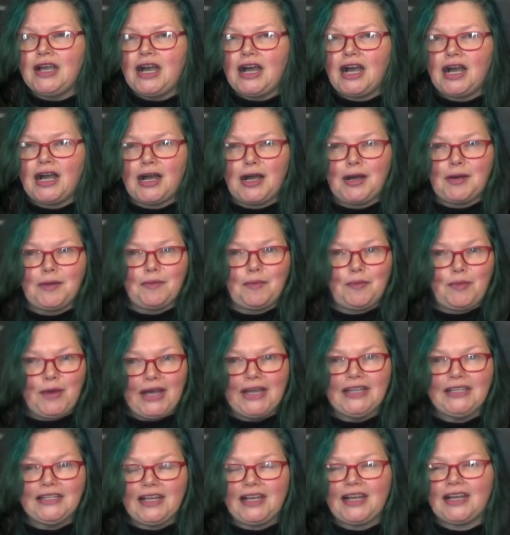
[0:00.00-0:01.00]

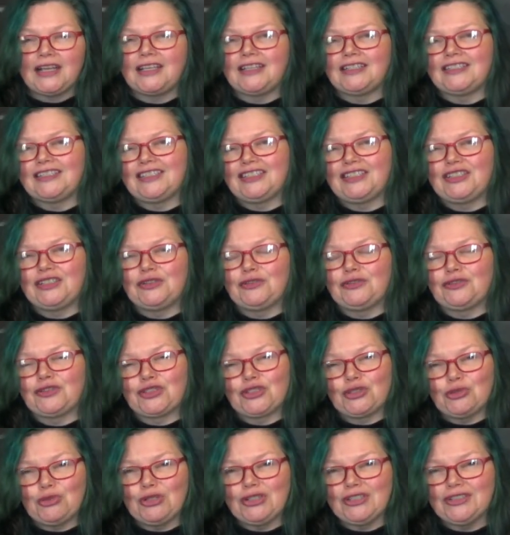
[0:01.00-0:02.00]
But I can tell you for
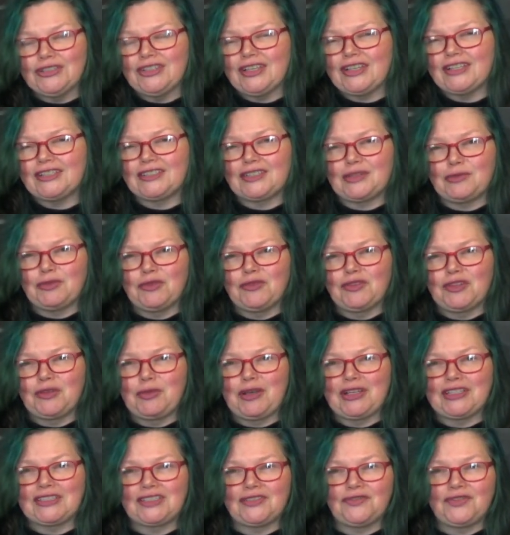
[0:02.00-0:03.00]
sure that some of the
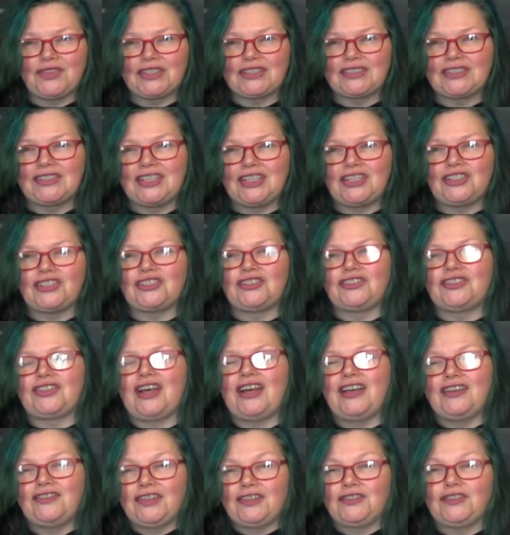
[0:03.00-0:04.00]
best investigations
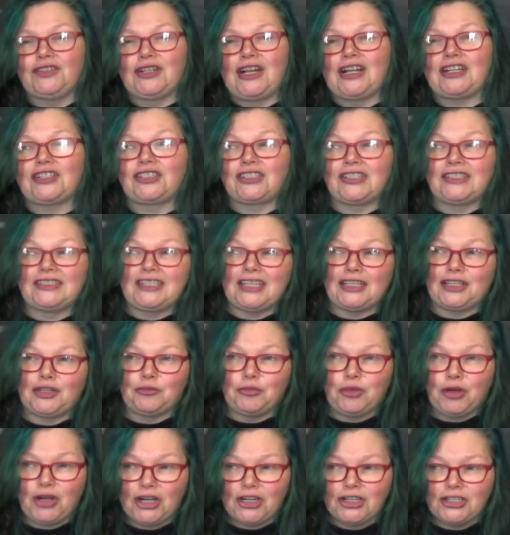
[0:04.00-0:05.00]
I've ever actually
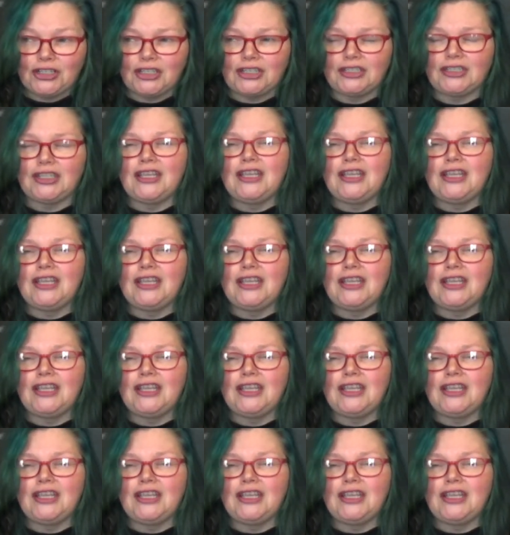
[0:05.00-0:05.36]
taken part in